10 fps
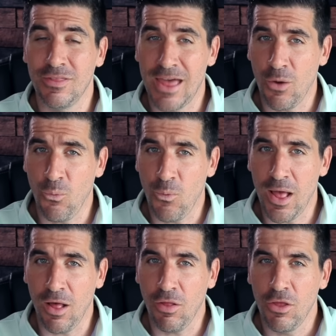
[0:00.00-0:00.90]
that
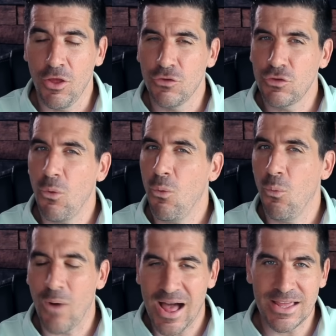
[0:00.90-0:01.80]
well. So
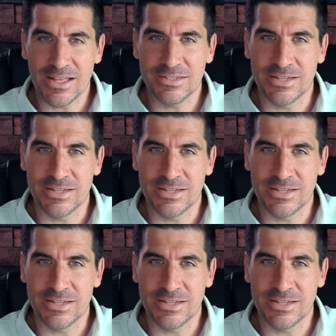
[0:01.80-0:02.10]
why is